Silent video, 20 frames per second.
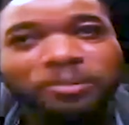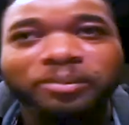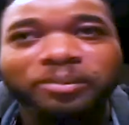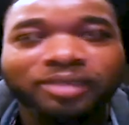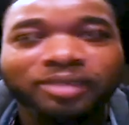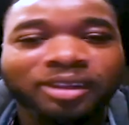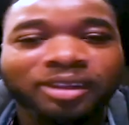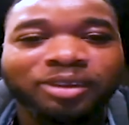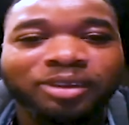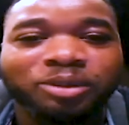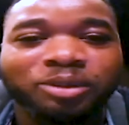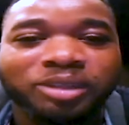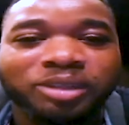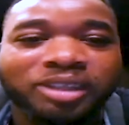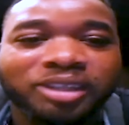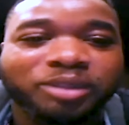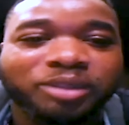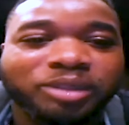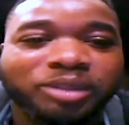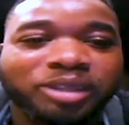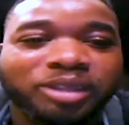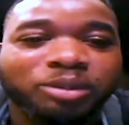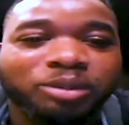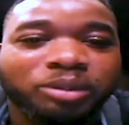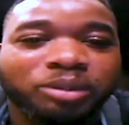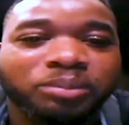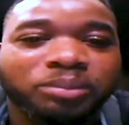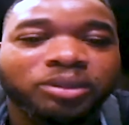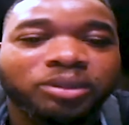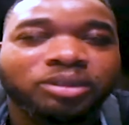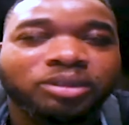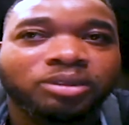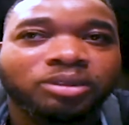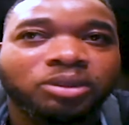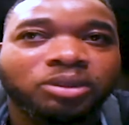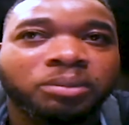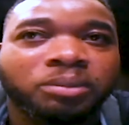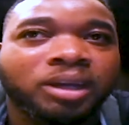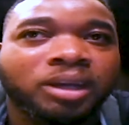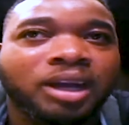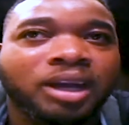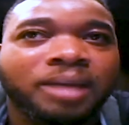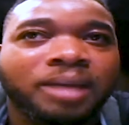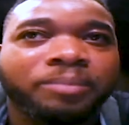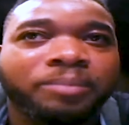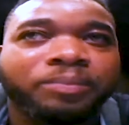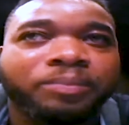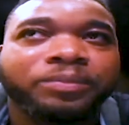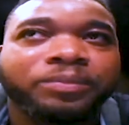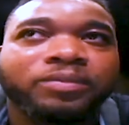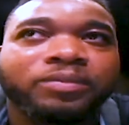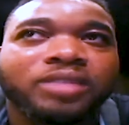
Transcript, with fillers: you know we we, we put through but um